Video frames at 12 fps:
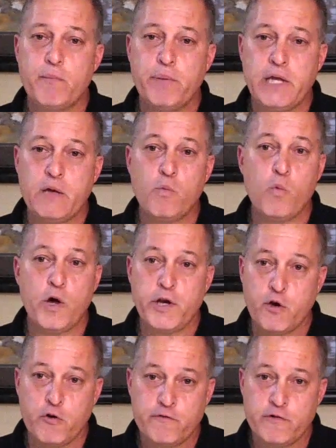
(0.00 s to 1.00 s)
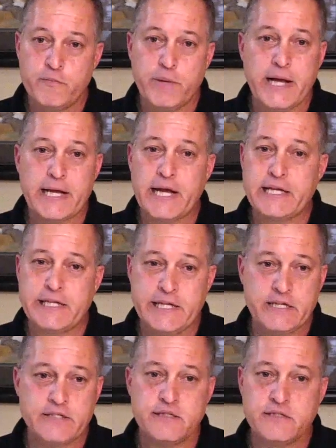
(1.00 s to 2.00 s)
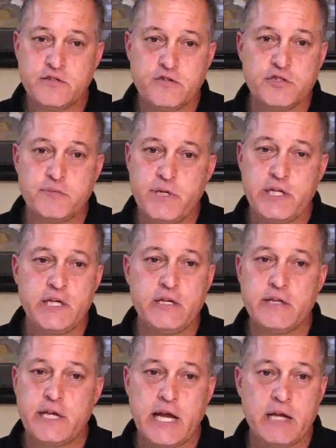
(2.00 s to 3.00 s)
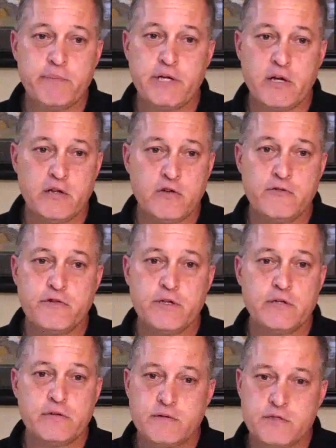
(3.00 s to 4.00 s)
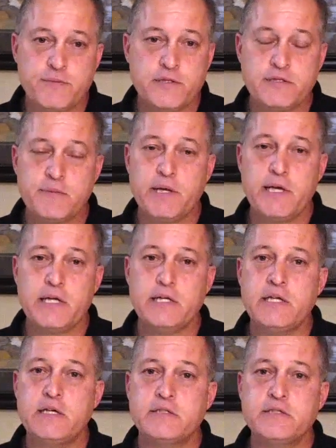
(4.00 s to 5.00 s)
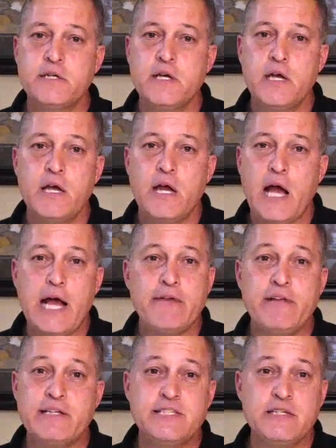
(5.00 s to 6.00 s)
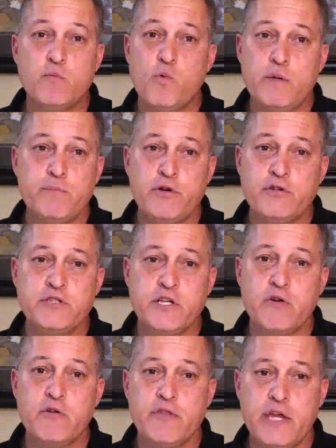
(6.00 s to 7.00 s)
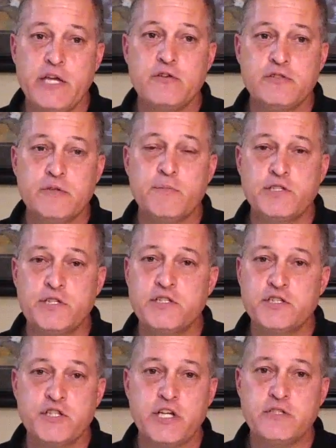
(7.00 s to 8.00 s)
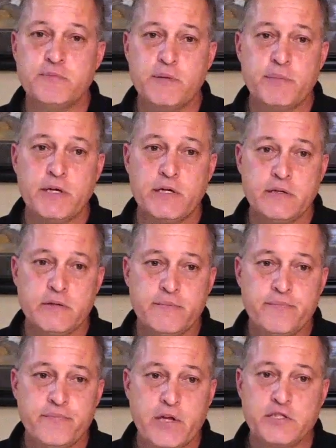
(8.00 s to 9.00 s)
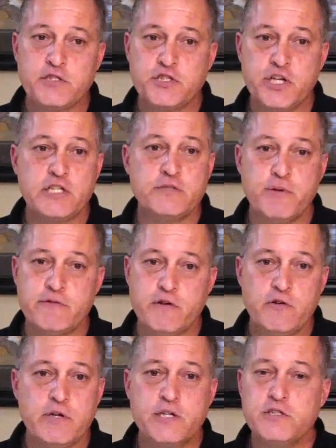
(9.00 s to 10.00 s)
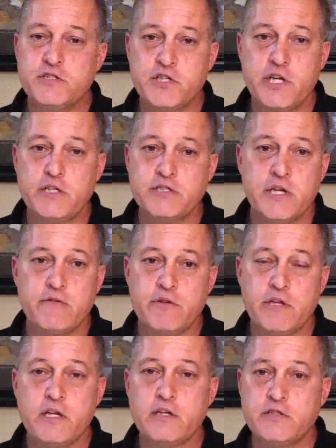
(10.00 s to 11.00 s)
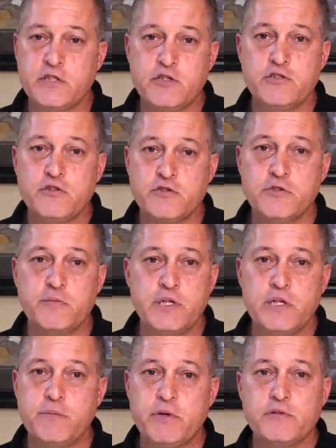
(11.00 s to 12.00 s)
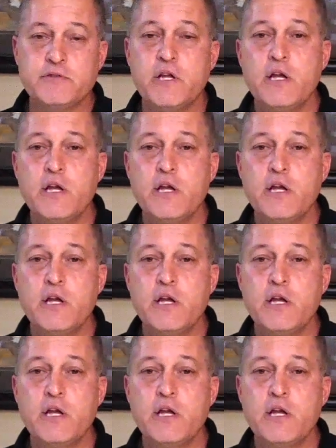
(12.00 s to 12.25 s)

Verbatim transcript: being won over by ideas on social media, then I'd be all over it expressing my ideas. I have not seen one person go, Thank you so much, I just changed my mind. I just changed my vote. I just changed everything because of your social media post.